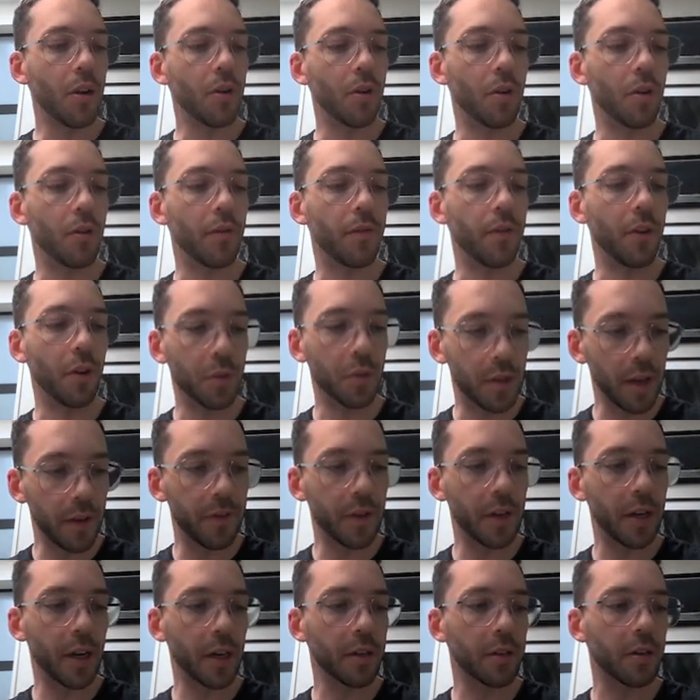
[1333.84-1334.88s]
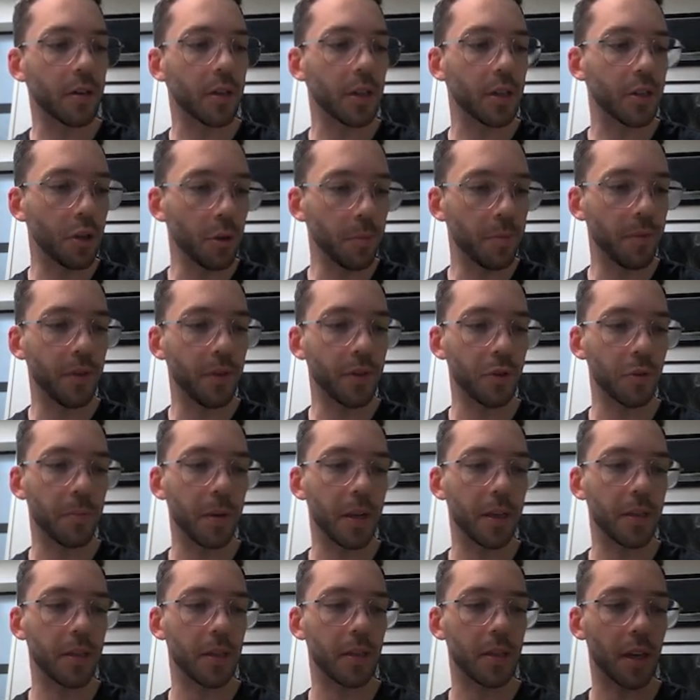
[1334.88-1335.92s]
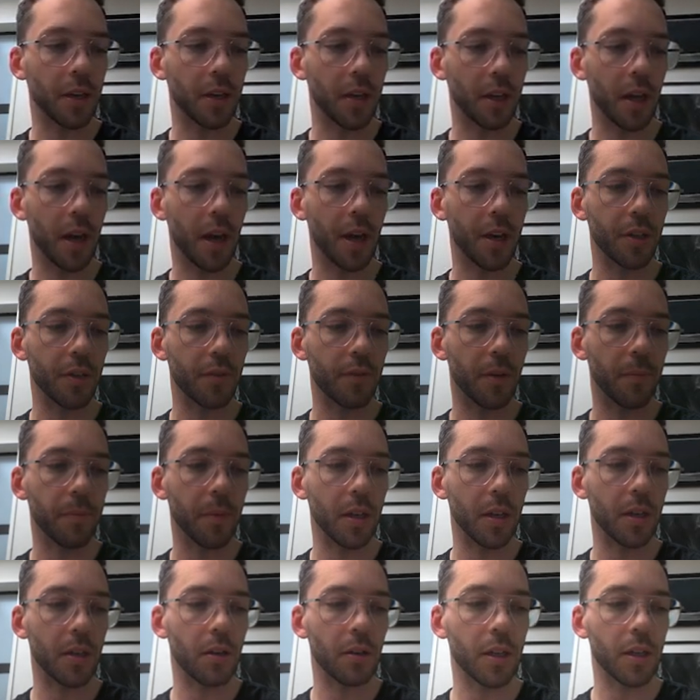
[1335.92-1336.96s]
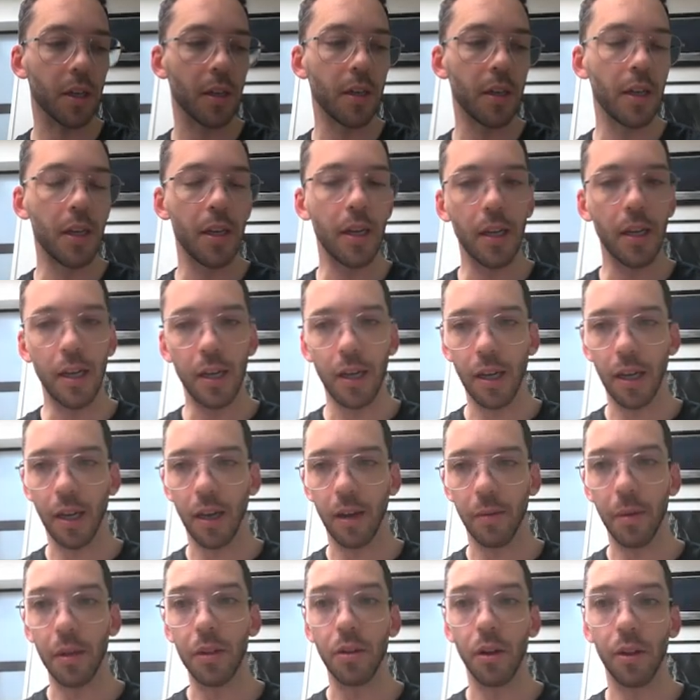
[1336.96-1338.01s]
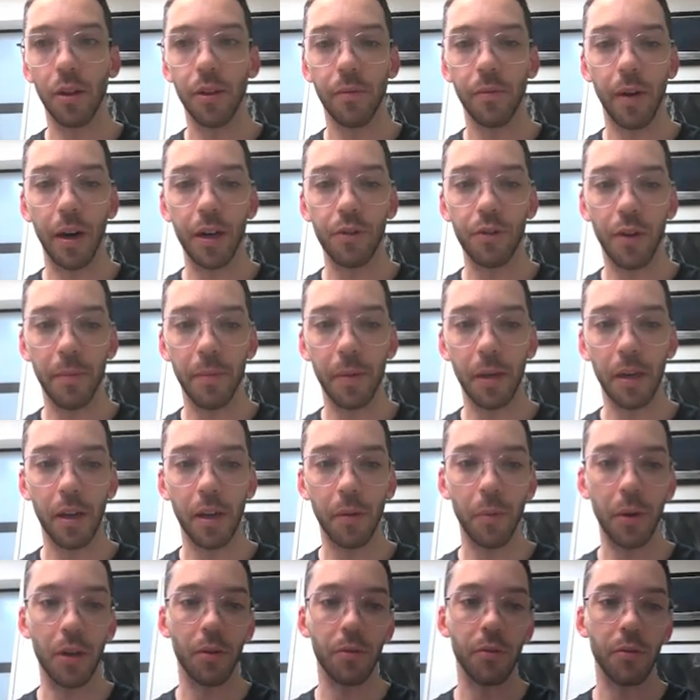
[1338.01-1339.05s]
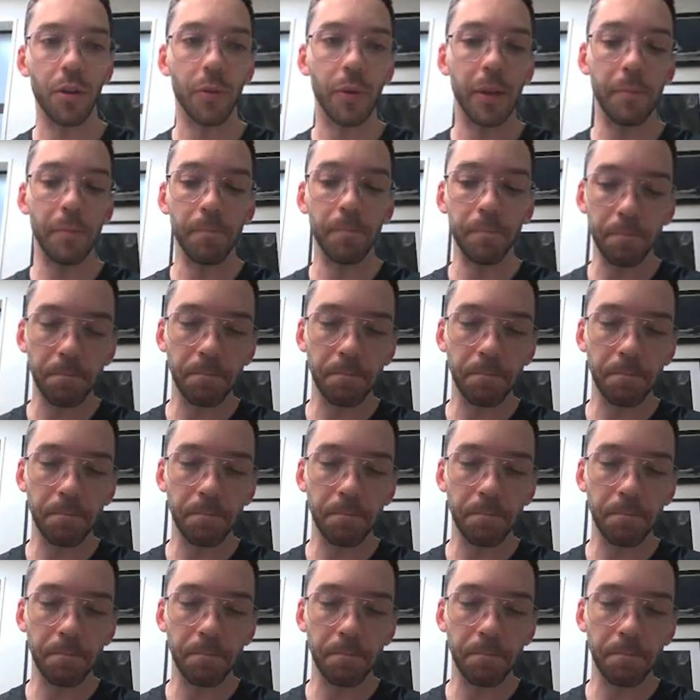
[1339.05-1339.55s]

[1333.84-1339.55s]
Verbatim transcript: who've used Effedix on their superficial BCC under guidance from their doctor. It's not the right treatment and we don't do it.